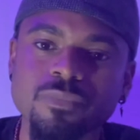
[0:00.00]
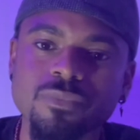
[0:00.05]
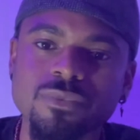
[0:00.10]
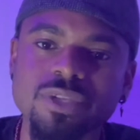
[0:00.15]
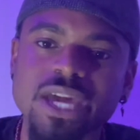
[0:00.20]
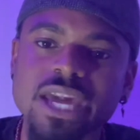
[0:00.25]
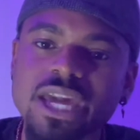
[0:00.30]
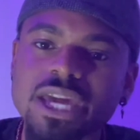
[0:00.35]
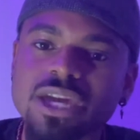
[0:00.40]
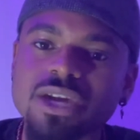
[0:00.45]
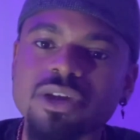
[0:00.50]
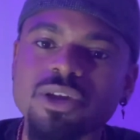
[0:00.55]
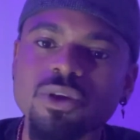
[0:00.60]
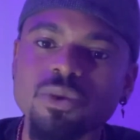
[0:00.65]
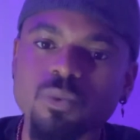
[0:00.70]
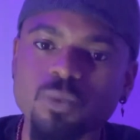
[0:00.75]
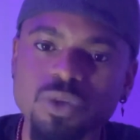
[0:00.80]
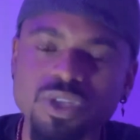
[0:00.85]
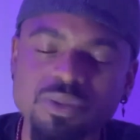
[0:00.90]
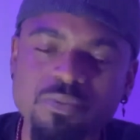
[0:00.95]
Take
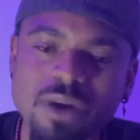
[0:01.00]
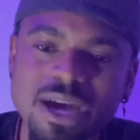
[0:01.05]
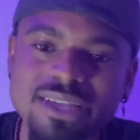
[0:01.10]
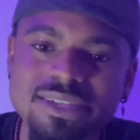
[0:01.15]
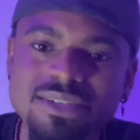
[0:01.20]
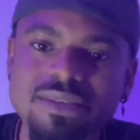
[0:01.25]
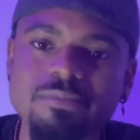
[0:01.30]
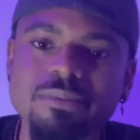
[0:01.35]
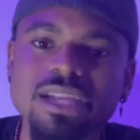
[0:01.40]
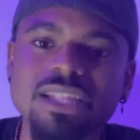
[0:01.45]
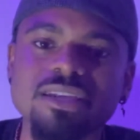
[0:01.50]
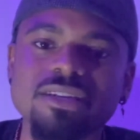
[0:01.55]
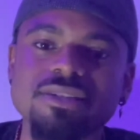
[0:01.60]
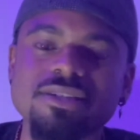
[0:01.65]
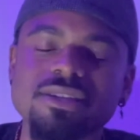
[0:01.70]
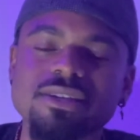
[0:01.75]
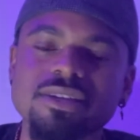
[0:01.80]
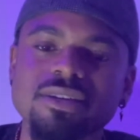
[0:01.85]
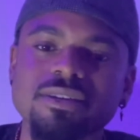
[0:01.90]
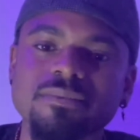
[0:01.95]
responsibility.